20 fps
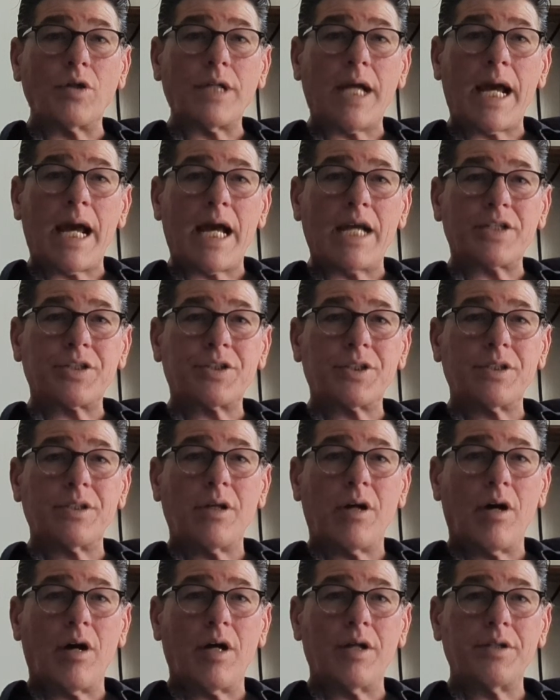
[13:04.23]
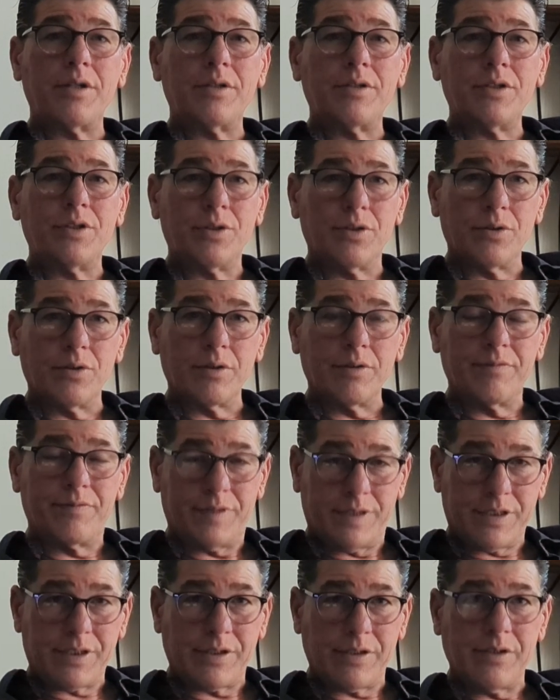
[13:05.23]
to action on your
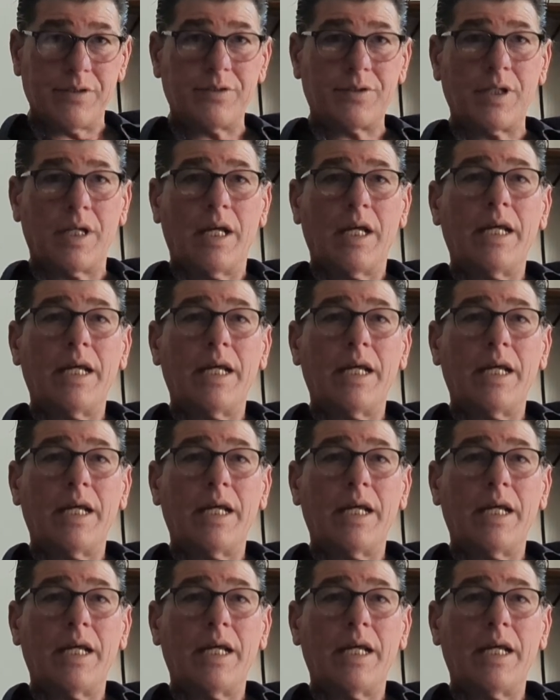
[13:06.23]
visitors.